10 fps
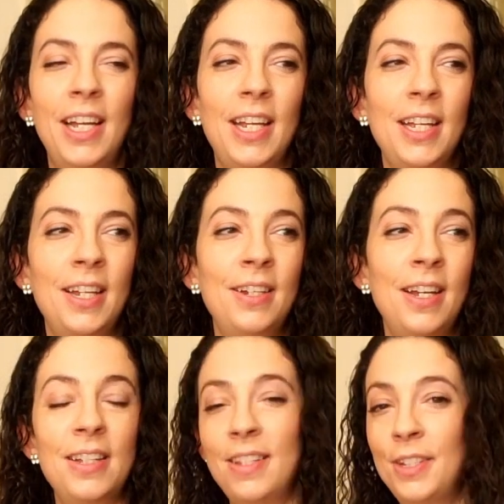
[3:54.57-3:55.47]
in
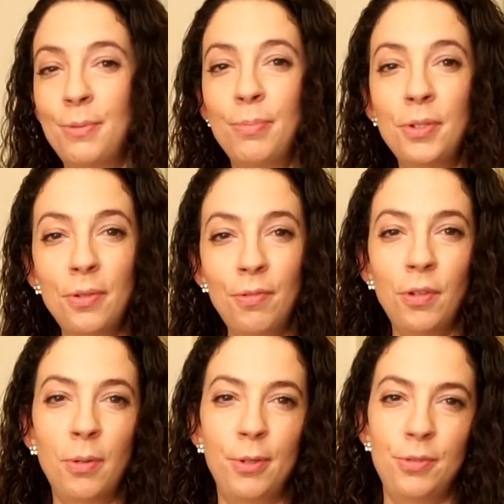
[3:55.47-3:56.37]
this beautiful
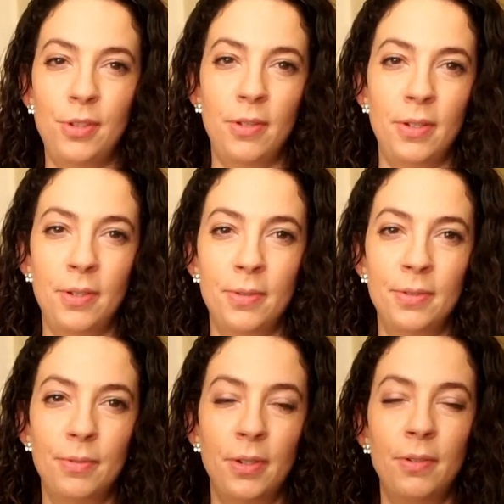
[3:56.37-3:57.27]
oboe solo
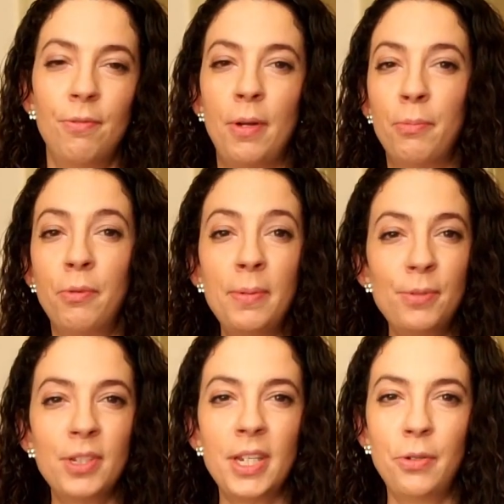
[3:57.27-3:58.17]
from
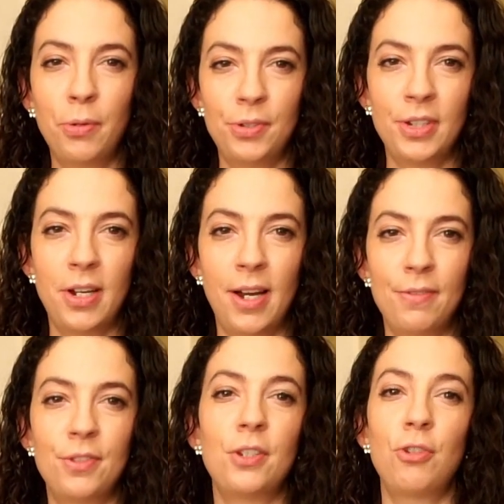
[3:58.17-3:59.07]

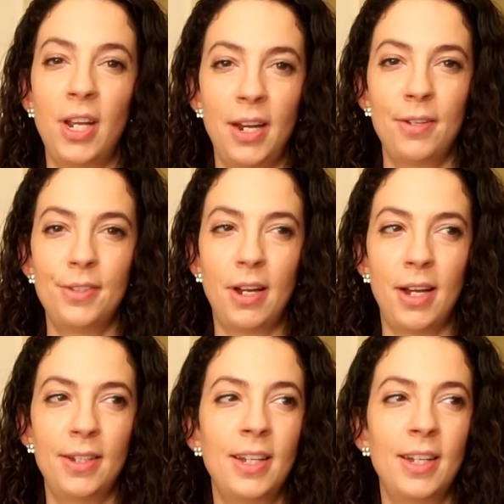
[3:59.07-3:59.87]
Rimsky-Korsakov's Scheherazade.